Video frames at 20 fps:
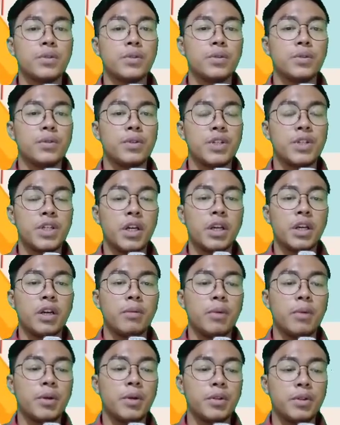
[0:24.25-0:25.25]
to sharing
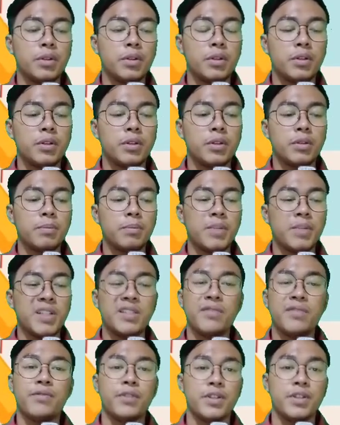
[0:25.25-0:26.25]
about
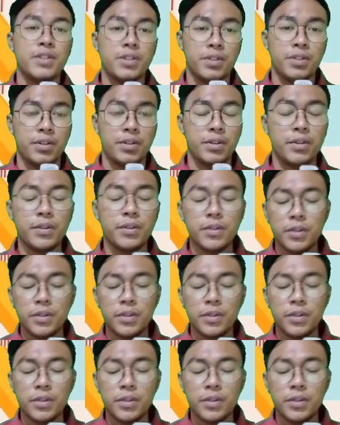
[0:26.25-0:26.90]
passive voice to you.